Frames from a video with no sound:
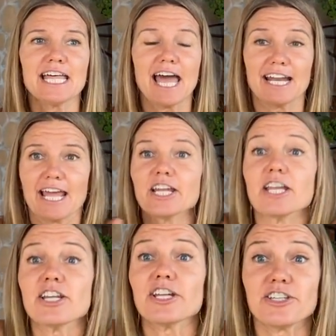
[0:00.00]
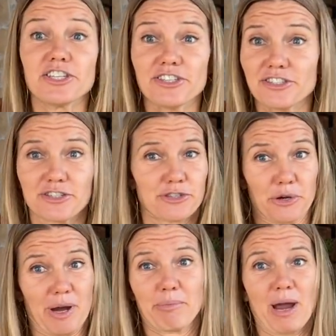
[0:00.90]
And this is just a
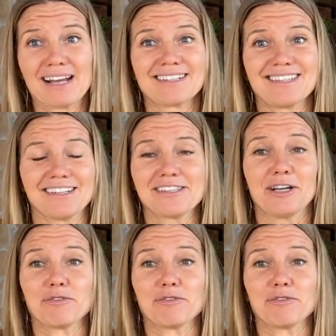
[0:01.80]
great practice in itself.